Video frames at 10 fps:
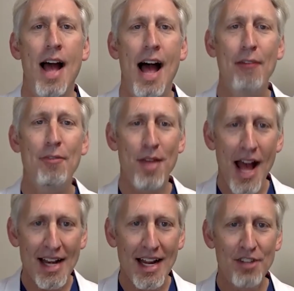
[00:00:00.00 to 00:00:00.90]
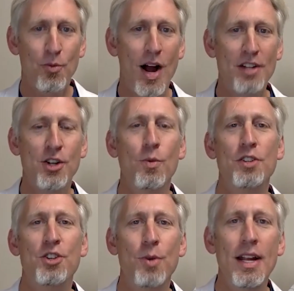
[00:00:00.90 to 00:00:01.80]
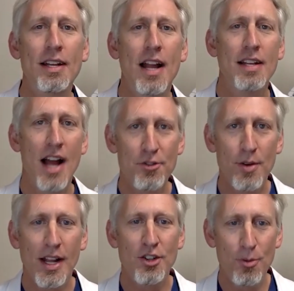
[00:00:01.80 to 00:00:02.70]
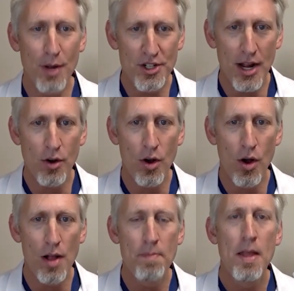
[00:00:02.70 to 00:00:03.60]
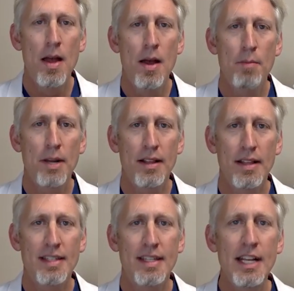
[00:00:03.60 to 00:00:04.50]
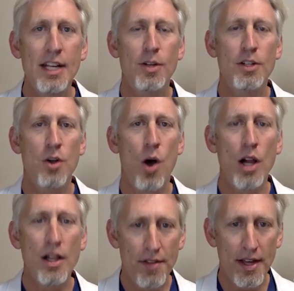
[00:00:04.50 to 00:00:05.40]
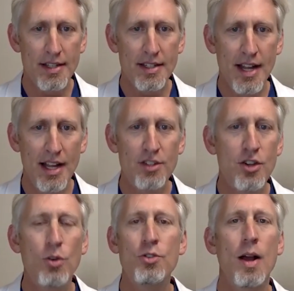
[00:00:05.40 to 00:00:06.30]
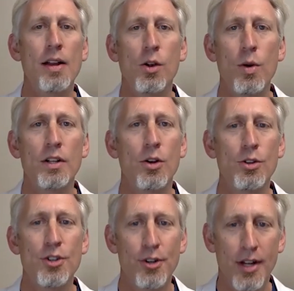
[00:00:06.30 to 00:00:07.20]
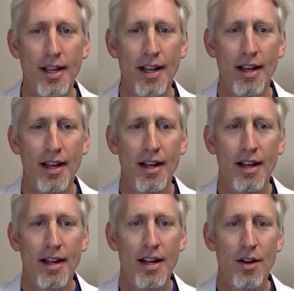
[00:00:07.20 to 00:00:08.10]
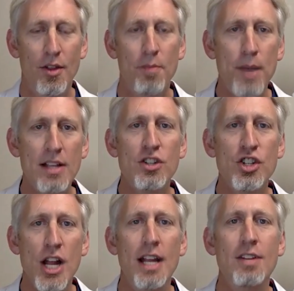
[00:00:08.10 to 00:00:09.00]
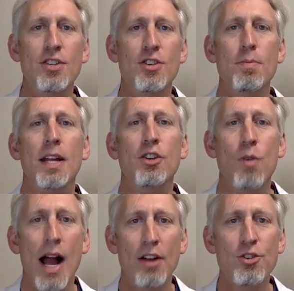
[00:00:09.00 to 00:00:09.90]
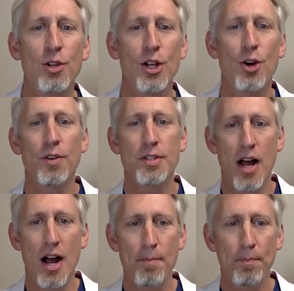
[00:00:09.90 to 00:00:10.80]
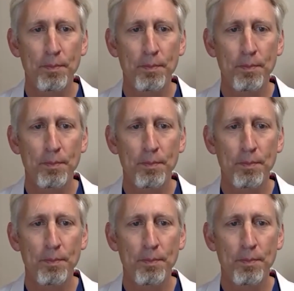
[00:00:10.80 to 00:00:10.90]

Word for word: After that, it's watching what you eat, not drinking too much alcohol. But the secret to all of this is don't try to quit cold turkey. You know, the best changes are made gradually over time,